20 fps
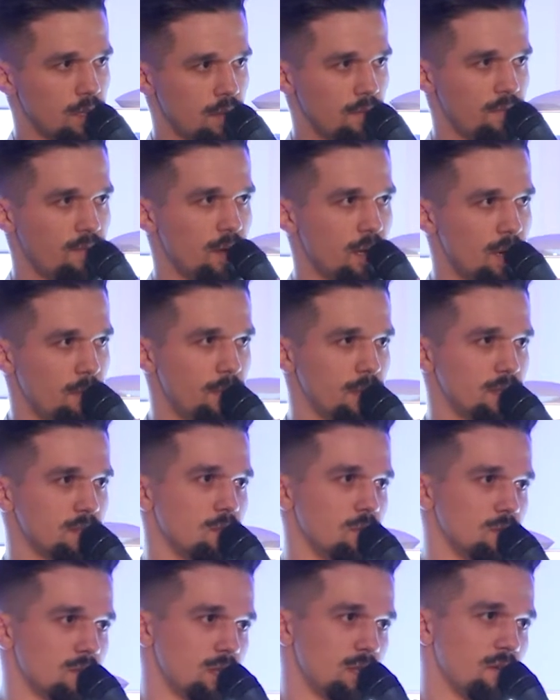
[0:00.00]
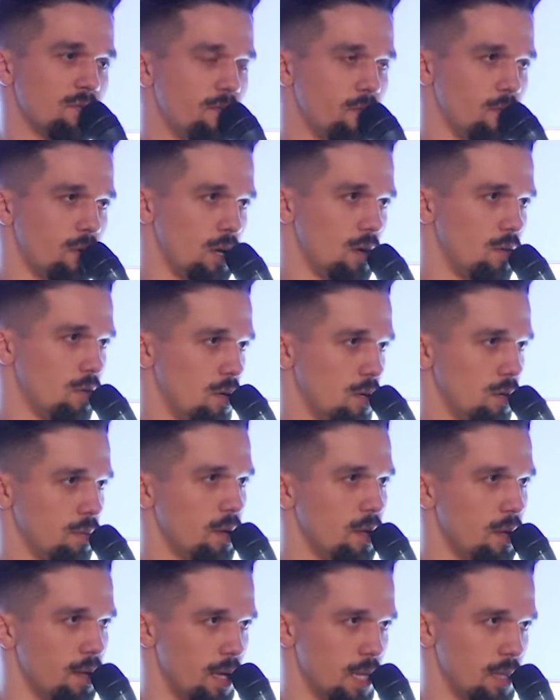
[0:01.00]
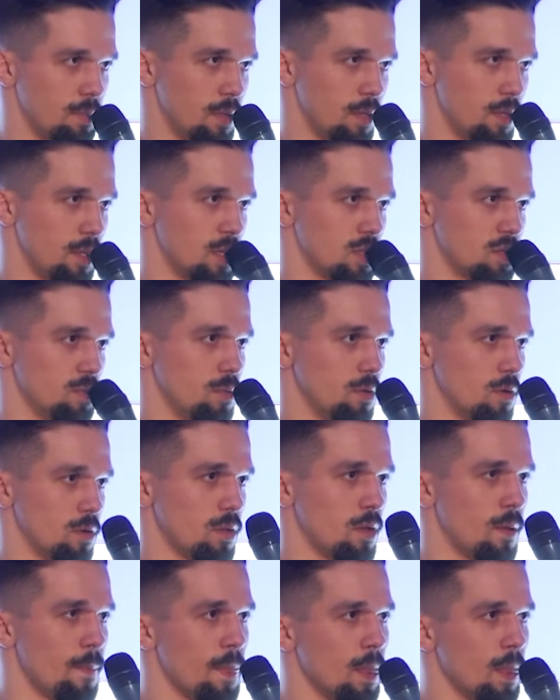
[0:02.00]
and Firebase hosting for our admin dashboard.